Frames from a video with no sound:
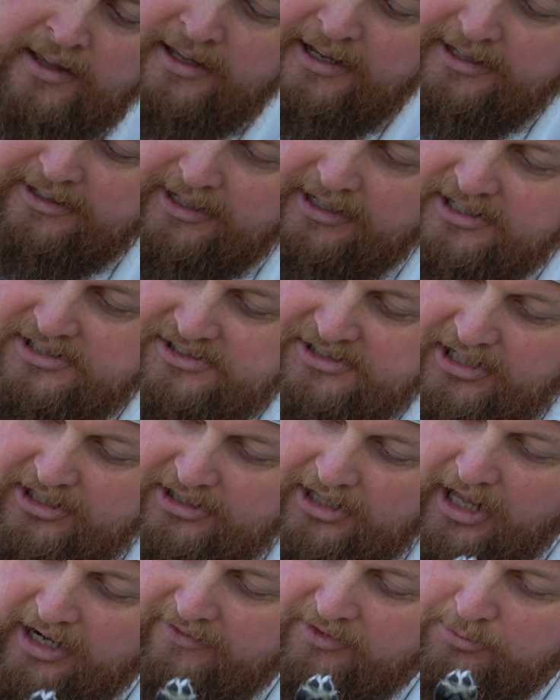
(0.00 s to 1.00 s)
And like I said, a
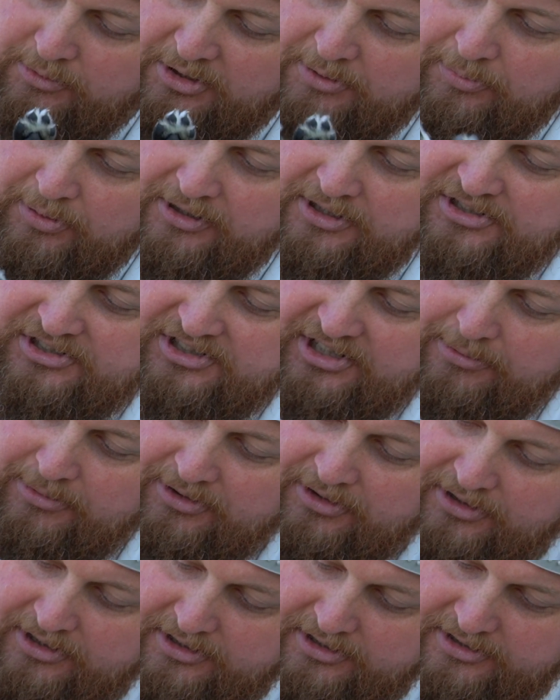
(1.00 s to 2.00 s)
lot of them look pretty
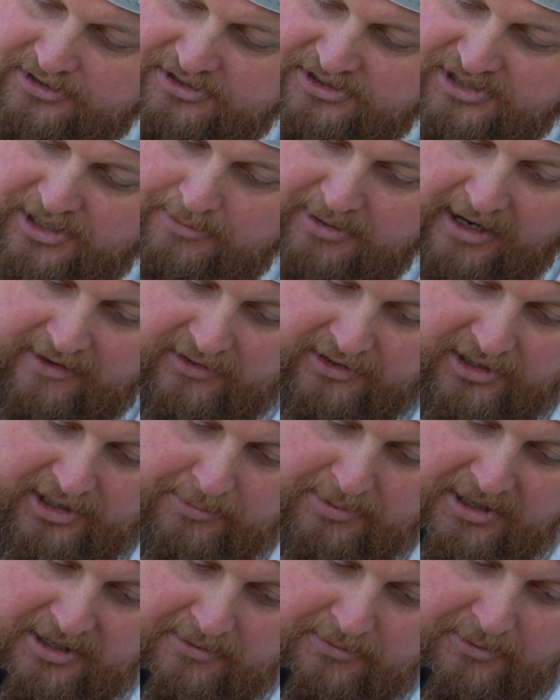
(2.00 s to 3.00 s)
similar. Some have a
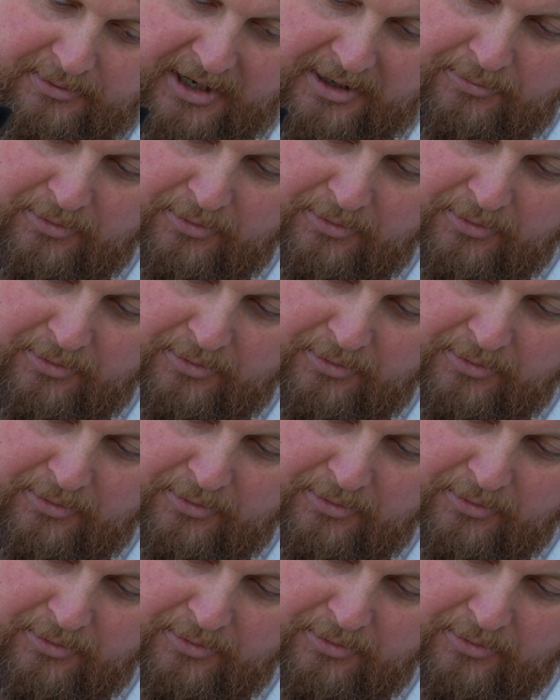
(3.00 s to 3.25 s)
little bit like